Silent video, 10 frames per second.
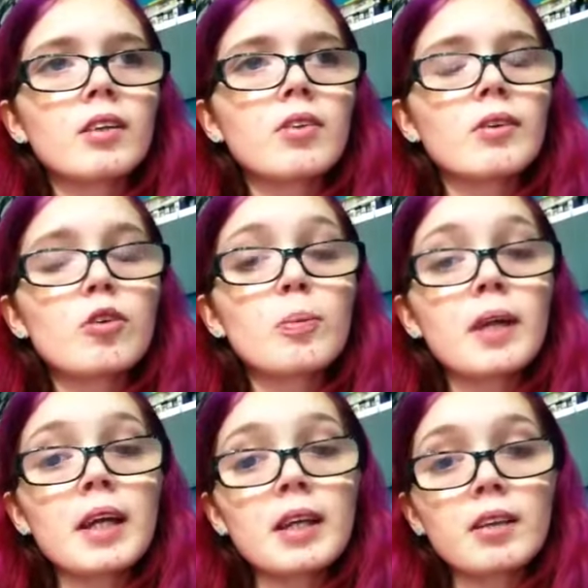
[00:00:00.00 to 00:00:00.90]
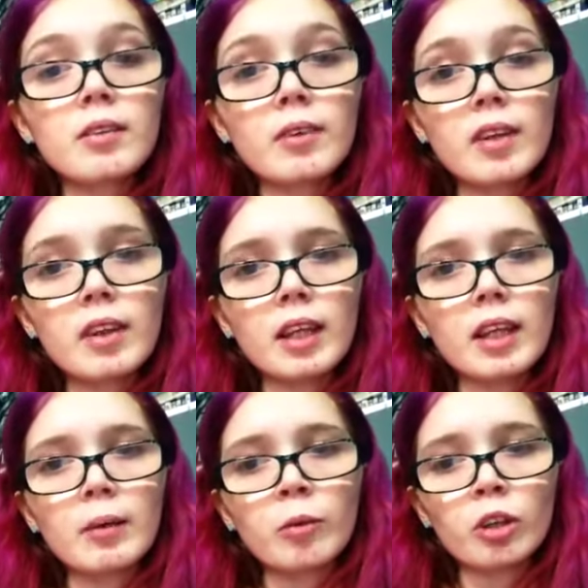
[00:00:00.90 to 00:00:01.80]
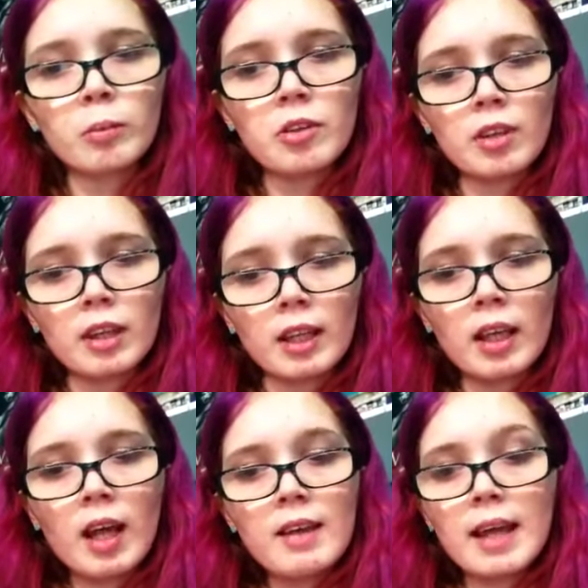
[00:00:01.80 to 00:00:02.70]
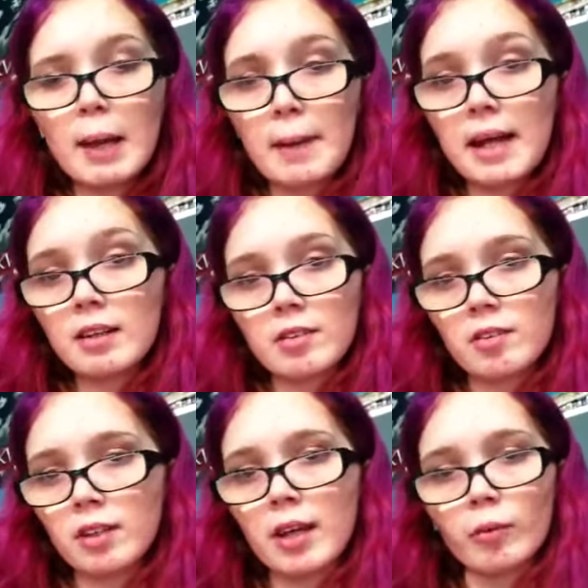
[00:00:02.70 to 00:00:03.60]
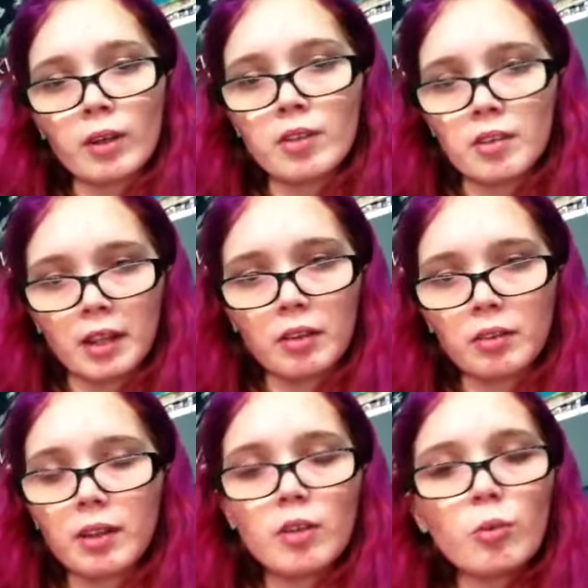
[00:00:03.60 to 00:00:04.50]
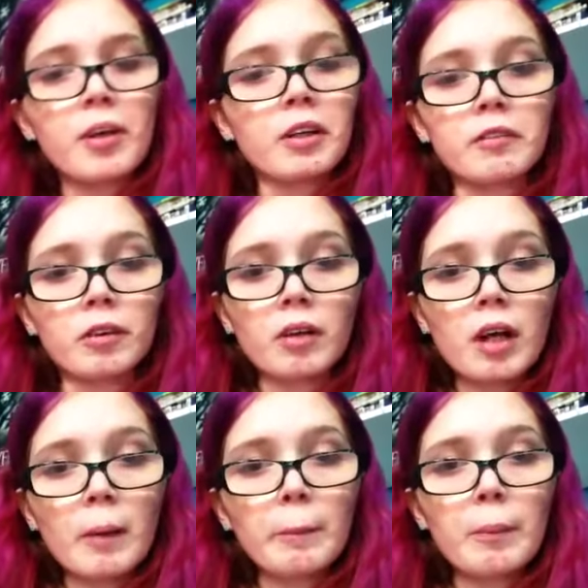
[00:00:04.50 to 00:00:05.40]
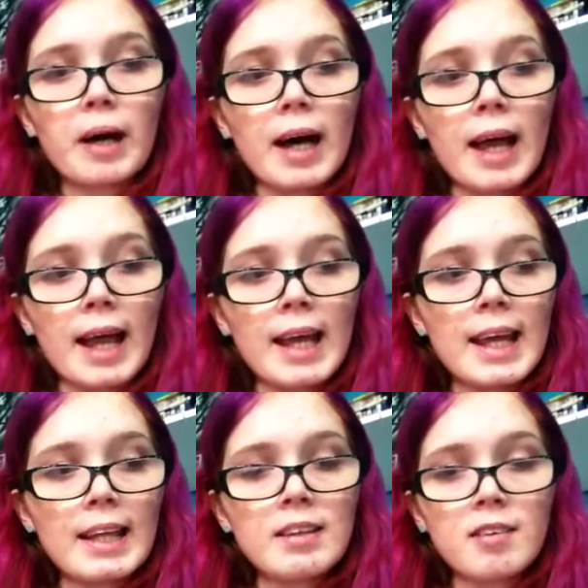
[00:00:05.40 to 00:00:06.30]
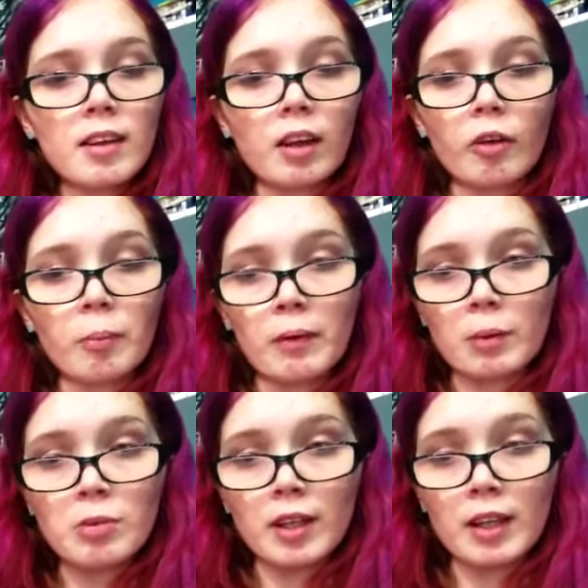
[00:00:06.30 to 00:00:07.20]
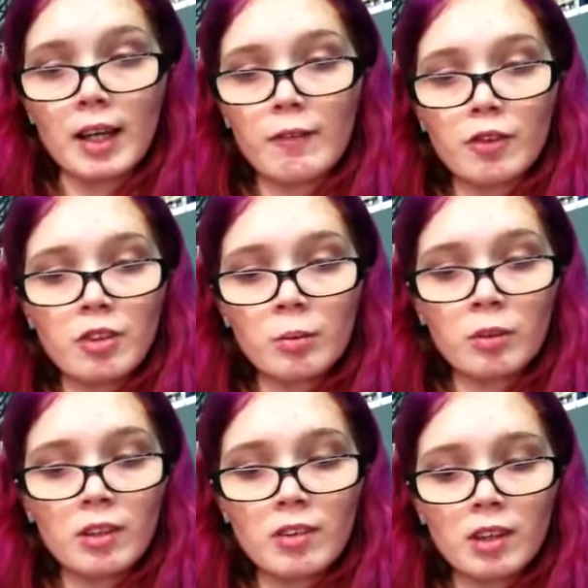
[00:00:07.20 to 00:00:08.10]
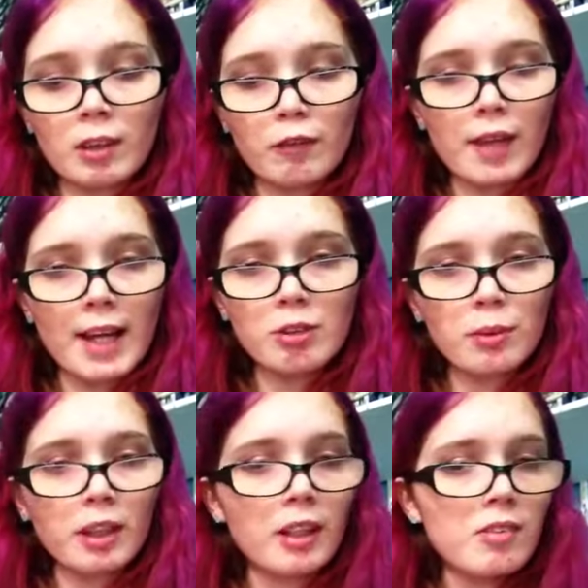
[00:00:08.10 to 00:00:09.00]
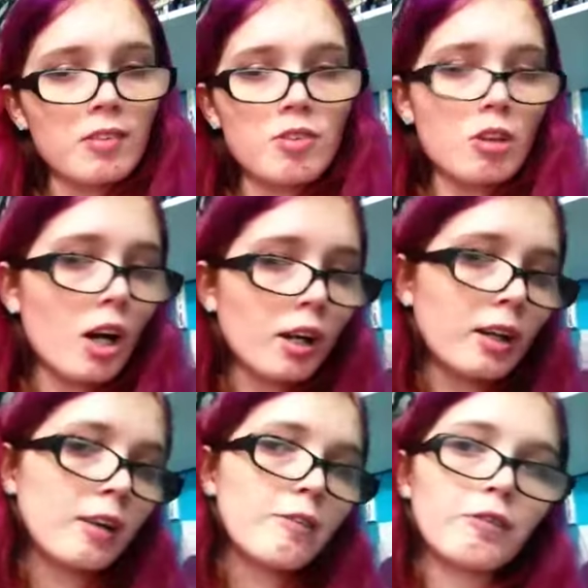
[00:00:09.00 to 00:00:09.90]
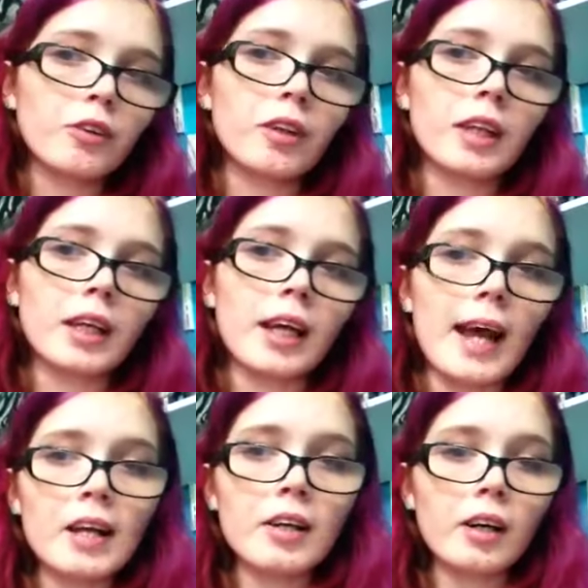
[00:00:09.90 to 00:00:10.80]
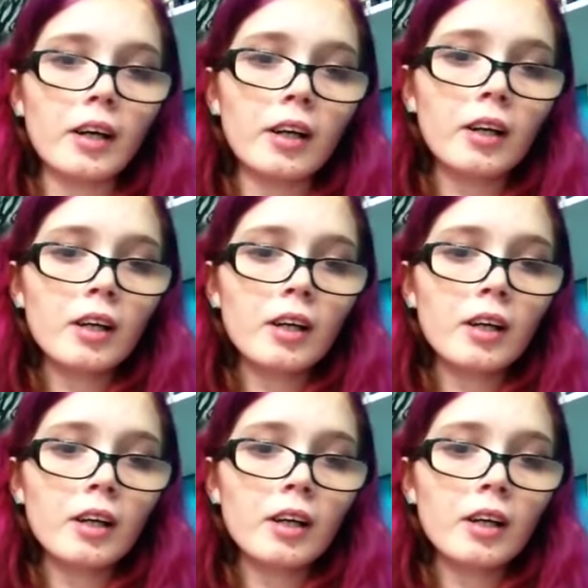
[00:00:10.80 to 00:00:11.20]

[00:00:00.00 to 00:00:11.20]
to explain with the immortal music thing, the iPad doesn't. It runs like it's wonderful, but it doesn't load my website. If for some reason the Flash player isn't strong enough for the editor,